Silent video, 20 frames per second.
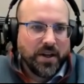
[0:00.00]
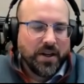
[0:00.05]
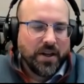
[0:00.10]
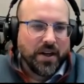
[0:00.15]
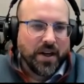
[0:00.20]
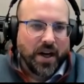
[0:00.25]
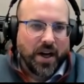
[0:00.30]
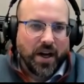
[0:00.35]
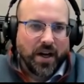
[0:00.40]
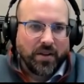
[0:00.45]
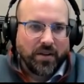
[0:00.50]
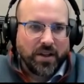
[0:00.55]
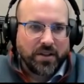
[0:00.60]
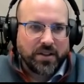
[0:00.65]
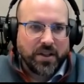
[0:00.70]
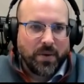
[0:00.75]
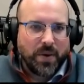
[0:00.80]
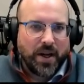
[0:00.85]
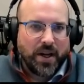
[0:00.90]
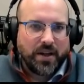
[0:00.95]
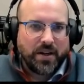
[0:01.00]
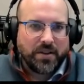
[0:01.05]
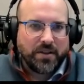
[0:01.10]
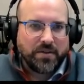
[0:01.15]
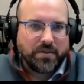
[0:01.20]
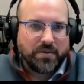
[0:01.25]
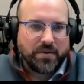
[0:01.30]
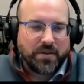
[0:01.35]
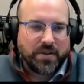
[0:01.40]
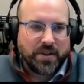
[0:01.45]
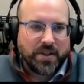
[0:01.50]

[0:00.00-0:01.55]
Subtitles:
let's go ahead and